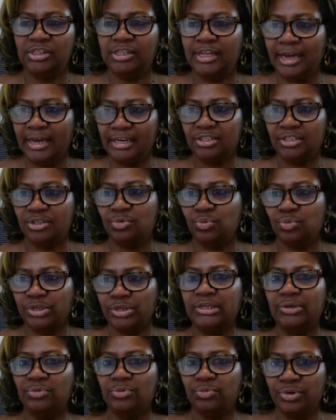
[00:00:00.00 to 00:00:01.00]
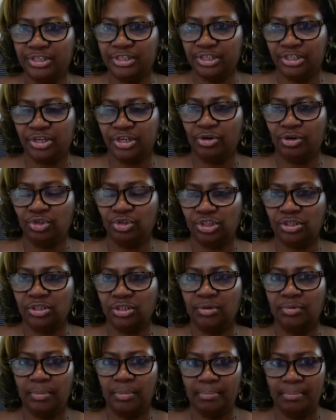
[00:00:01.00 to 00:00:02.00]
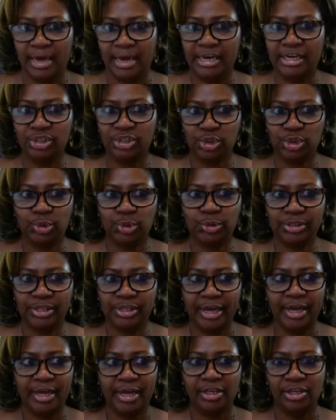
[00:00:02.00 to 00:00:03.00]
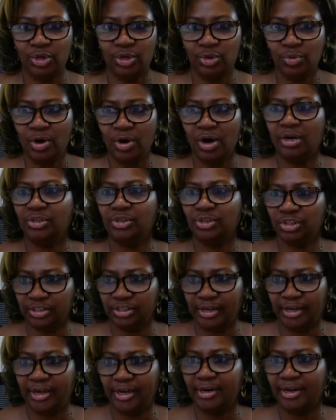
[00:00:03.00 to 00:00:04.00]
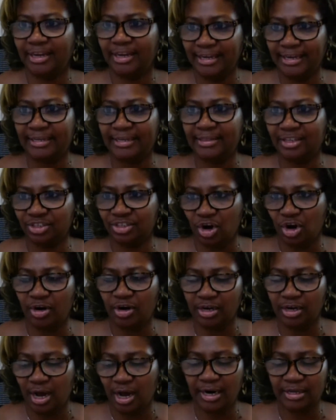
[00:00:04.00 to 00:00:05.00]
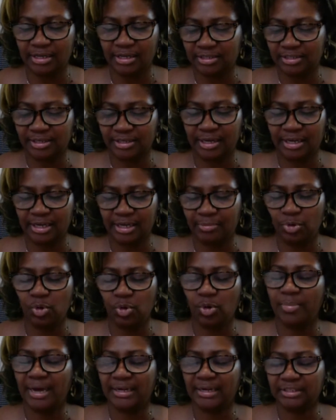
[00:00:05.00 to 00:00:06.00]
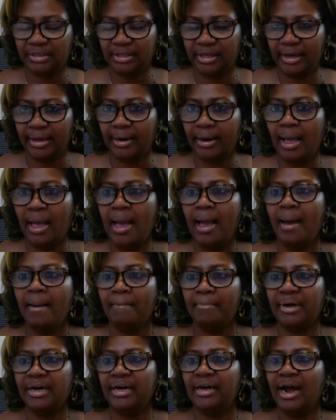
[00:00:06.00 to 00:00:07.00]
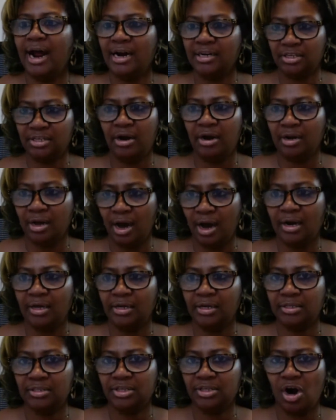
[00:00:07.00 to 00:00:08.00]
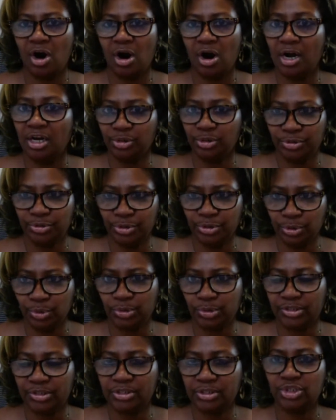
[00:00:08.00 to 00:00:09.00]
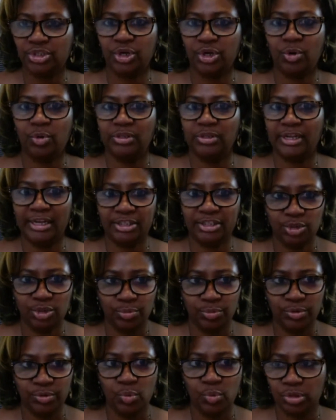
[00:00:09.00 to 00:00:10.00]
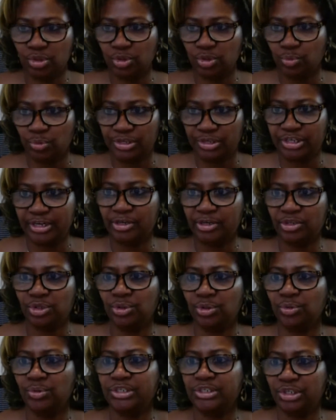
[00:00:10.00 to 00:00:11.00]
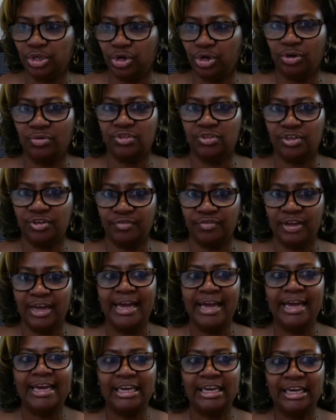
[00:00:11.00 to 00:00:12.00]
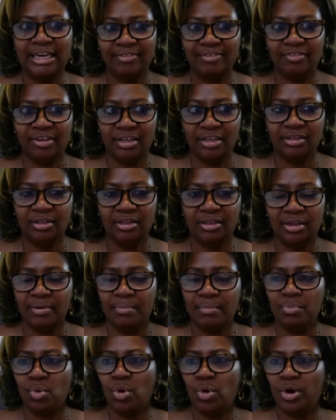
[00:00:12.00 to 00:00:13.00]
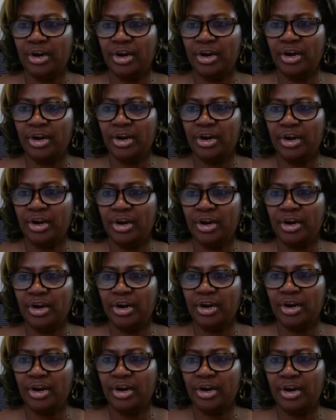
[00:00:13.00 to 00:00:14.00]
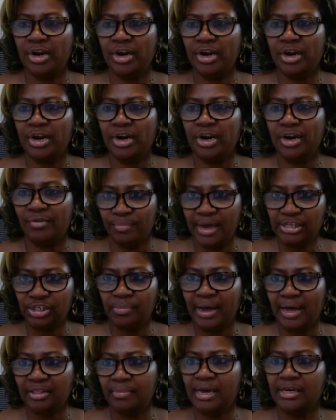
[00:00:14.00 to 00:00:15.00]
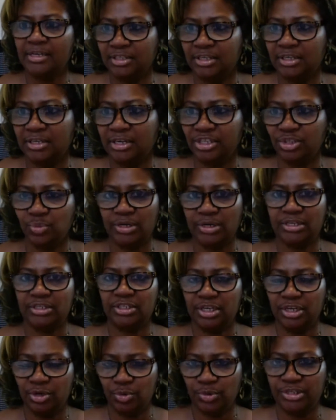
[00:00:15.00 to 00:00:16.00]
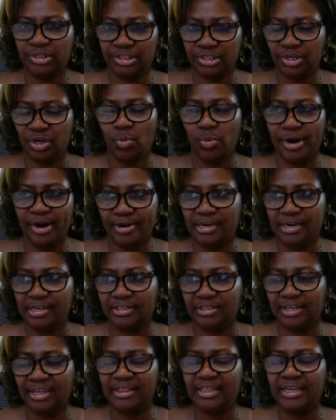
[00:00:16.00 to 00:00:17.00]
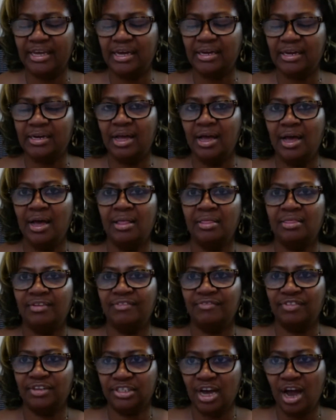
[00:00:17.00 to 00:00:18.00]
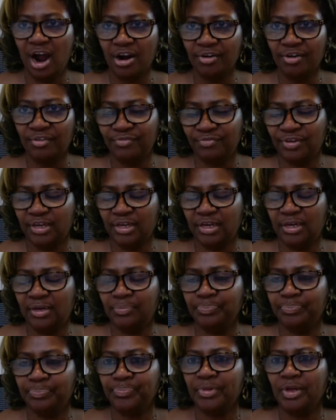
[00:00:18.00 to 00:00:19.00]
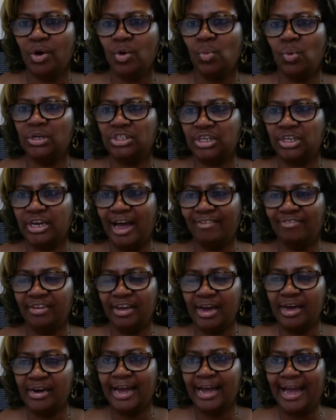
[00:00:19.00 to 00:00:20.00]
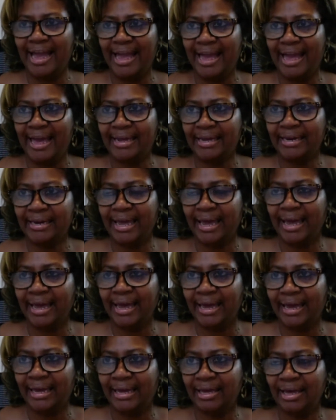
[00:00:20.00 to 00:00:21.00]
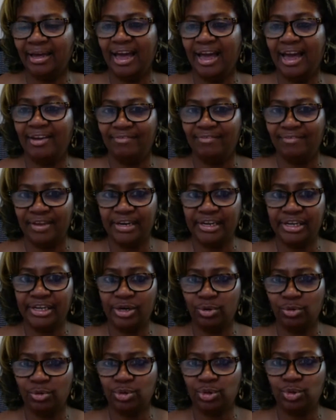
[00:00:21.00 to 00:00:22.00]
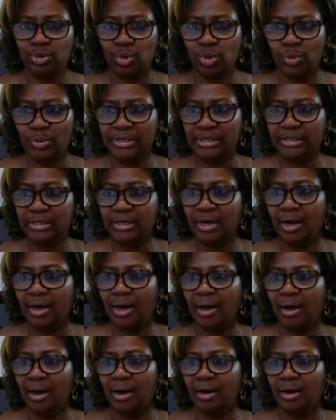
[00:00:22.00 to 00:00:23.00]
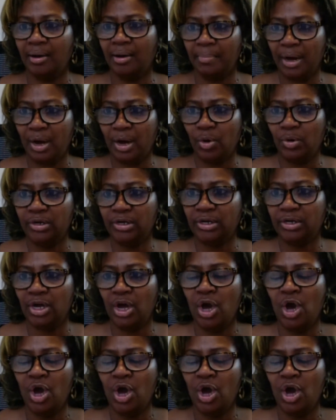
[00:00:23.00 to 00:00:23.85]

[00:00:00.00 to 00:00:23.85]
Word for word: that is really research making sure that you understand again the target audience. I keep going back to that. But our target audience are entrepreneurs. So that's who we want to reach out to in terms of giving them more information about the magazine as well as increasing awareness. And then the photography, which I've kind of added a, a video story uh, component